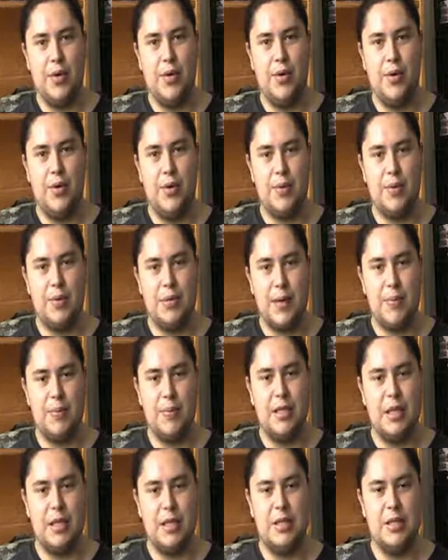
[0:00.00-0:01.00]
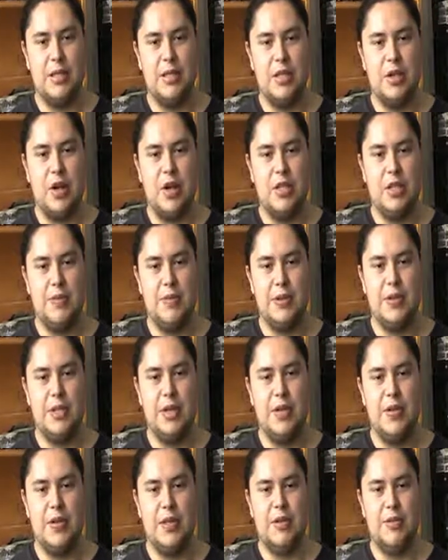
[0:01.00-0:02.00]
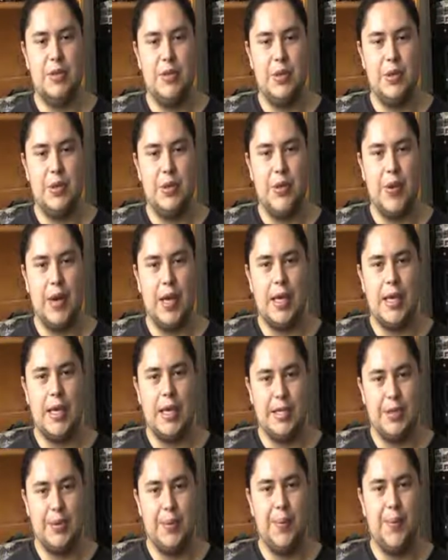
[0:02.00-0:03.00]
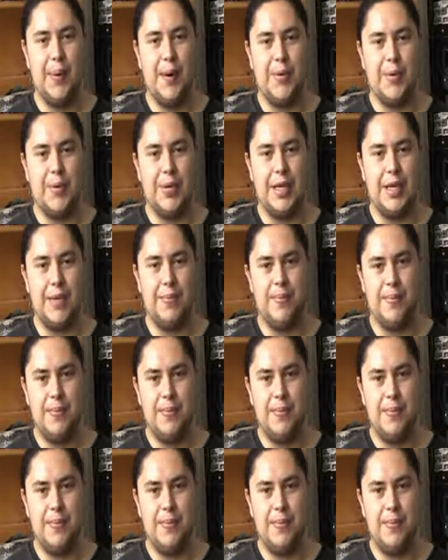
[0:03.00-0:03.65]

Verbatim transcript: or something that's designed to be turned into a toy into a model kit.